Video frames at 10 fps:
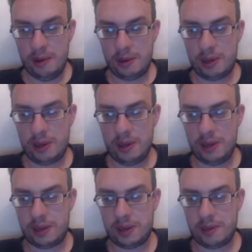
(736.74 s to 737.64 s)

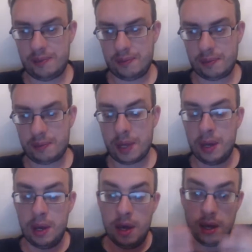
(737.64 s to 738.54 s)
stunts
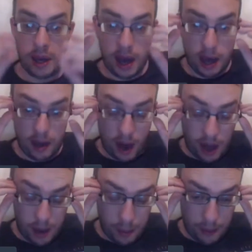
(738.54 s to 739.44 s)
yeah,
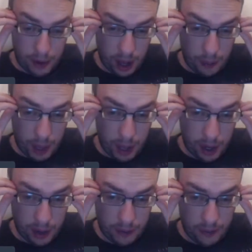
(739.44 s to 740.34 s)
um, I think I paid
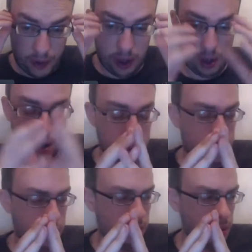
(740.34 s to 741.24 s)

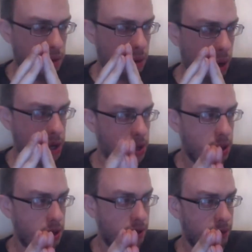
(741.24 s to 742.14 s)
32 quid
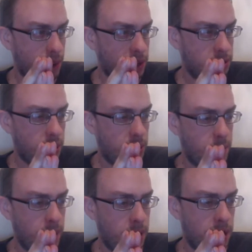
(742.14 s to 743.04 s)
for my steamer.